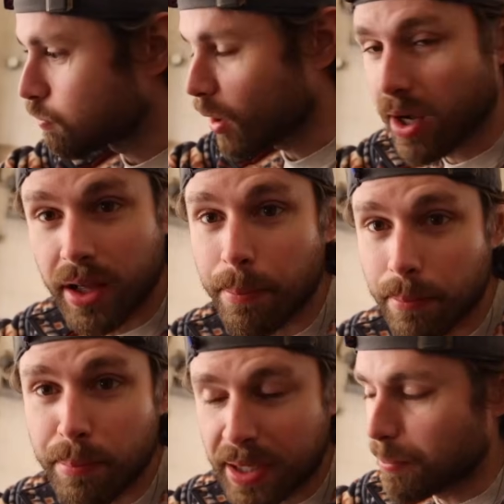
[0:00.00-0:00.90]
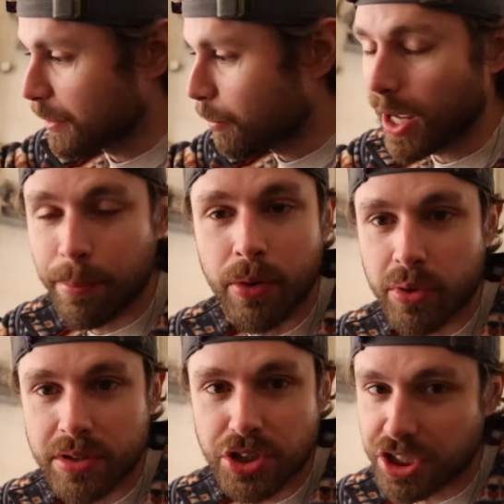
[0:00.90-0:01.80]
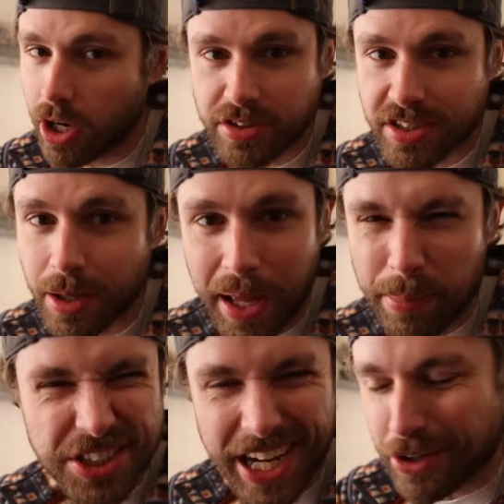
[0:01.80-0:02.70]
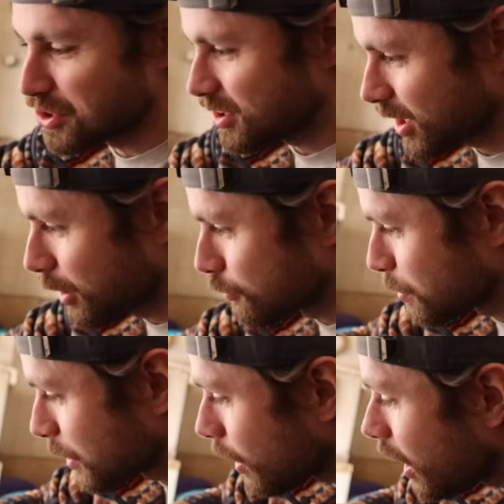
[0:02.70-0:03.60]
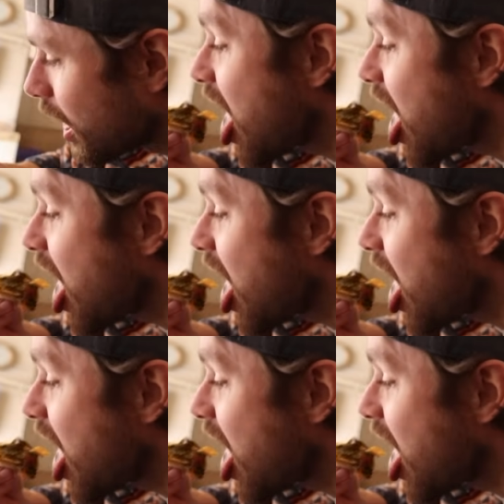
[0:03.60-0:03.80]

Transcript: Probably a big bite, but when she talks it up that much, how could you not go for a big bite?